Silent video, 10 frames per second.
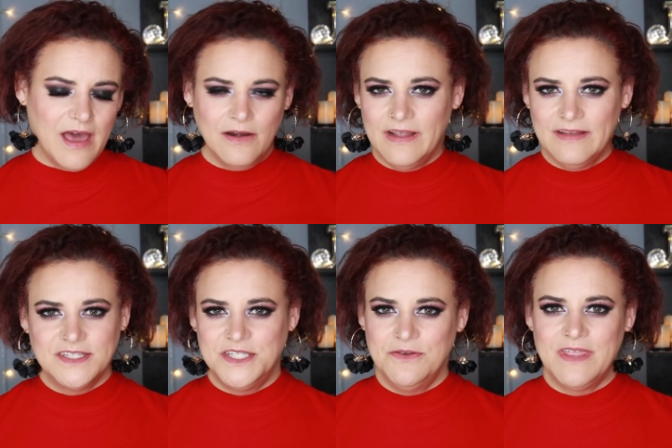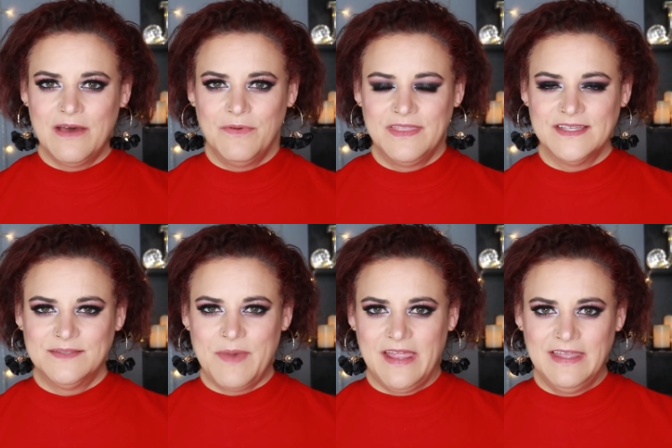I don't have to do that with
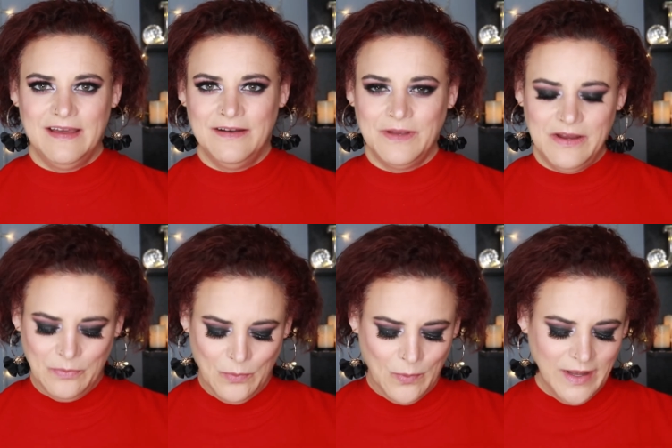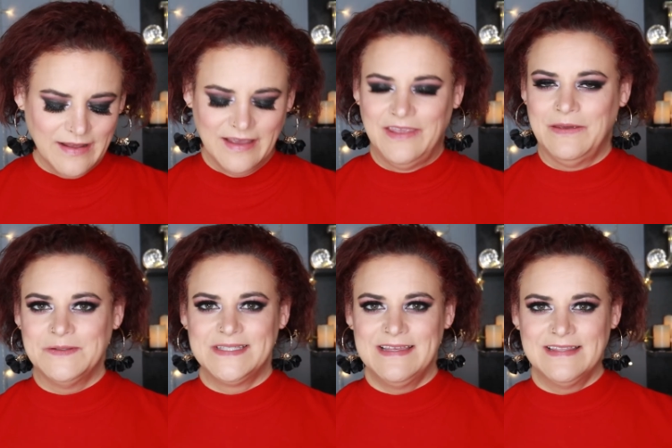this palette. I don't care what I
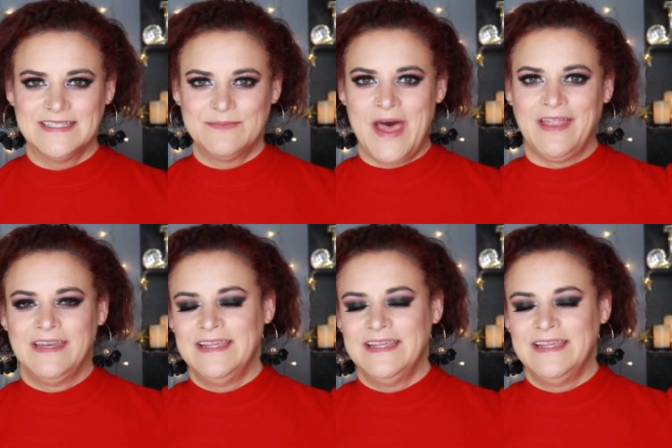use in this palette,